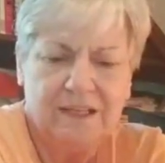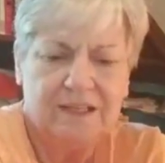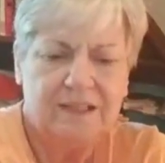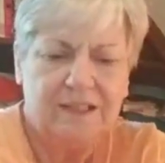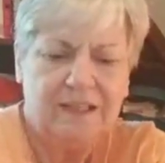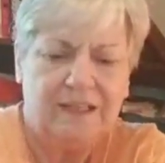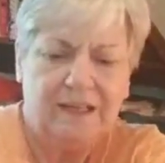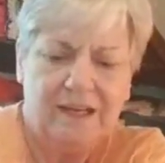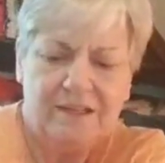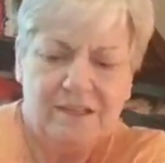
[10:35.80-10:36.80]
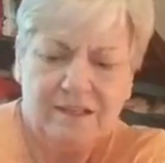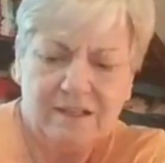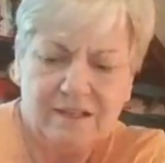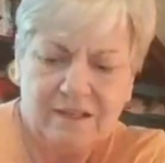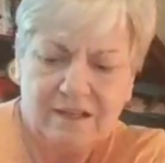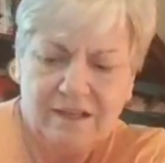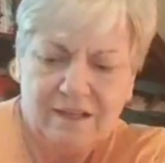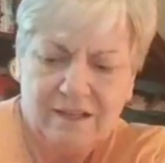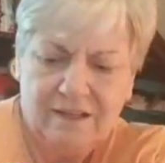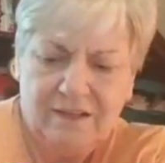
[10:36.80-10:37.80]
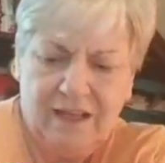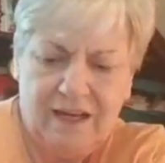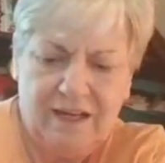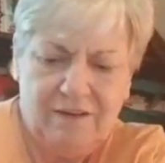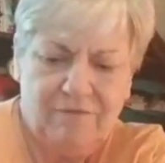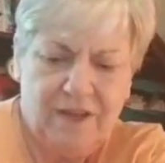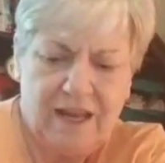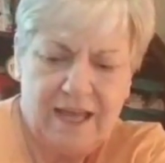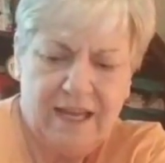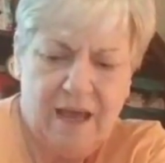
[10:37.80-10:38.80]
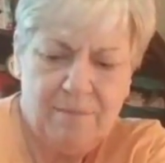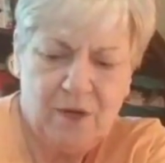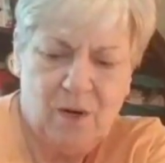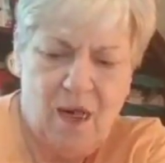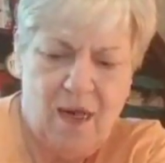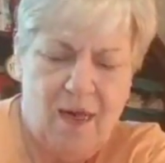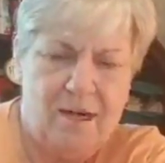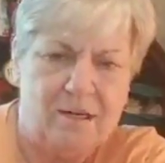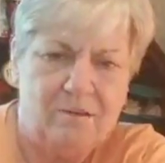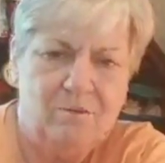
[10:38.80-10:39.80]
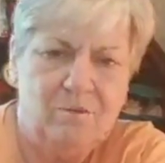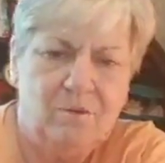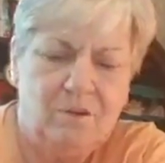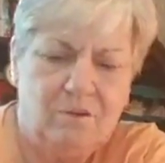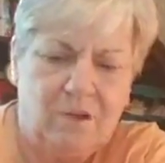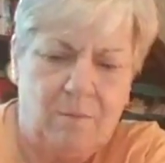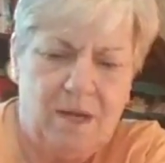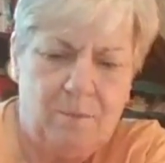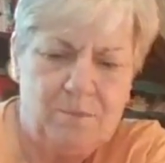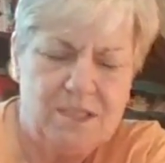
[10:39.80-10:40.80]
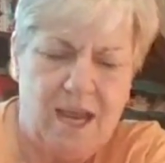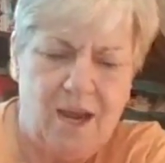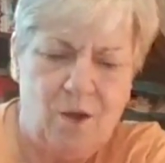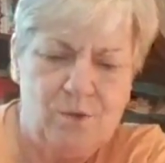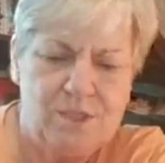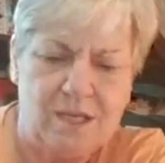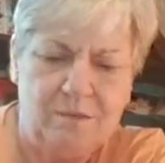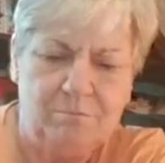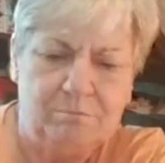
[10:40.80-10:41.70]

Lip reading: And yet I didn't feel like coming online and coming upstairs, and